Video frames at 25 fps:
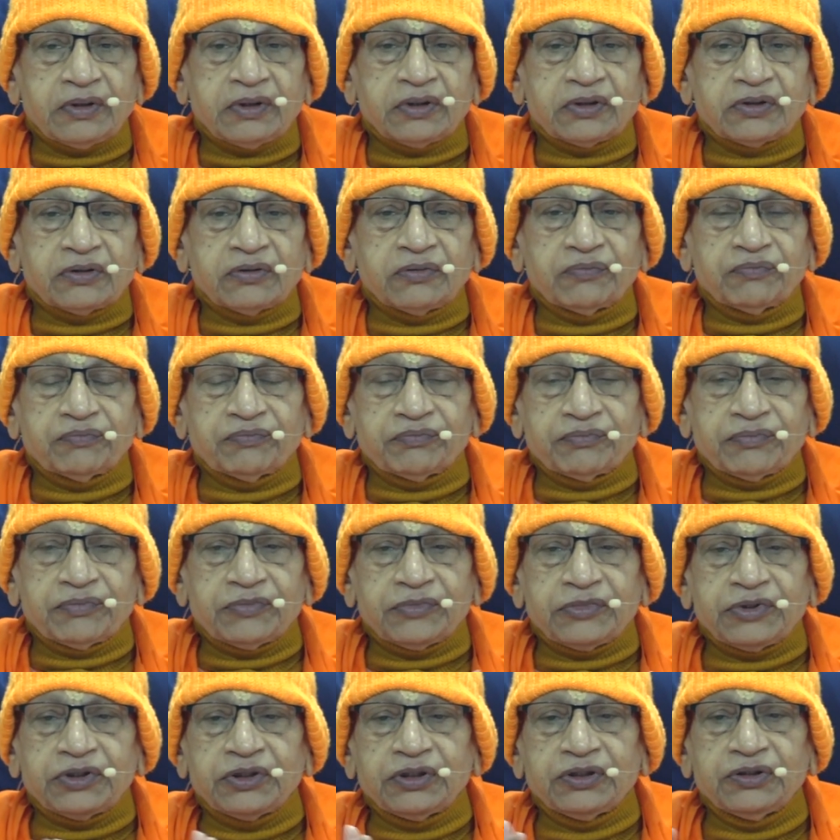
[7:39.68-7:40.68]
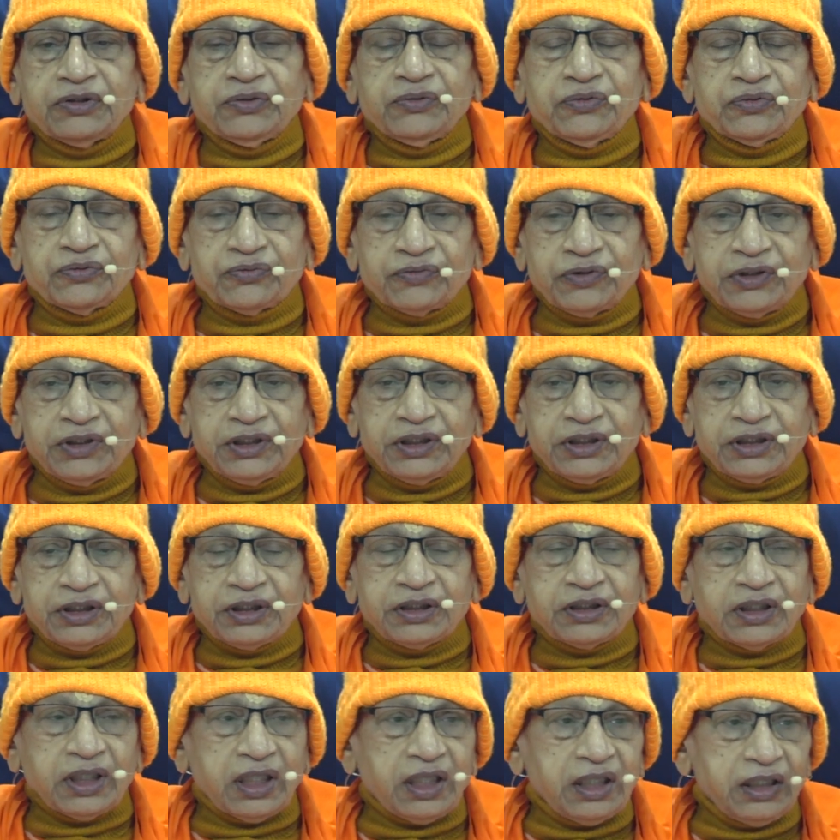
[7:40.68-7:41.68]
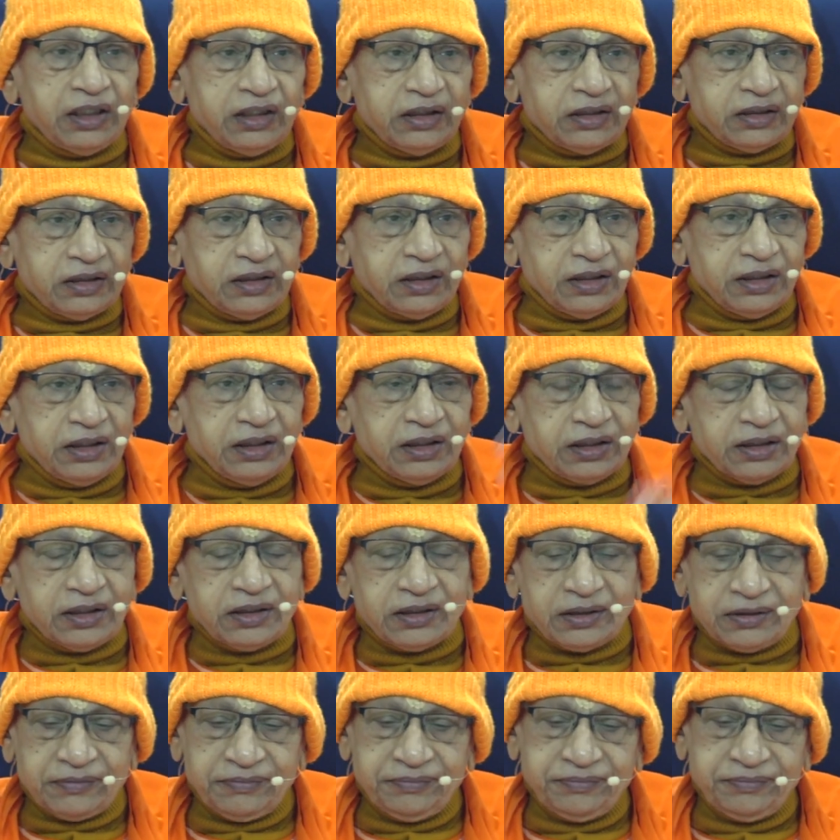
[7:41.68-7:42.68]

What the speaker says: So usually it is eyes and the ears.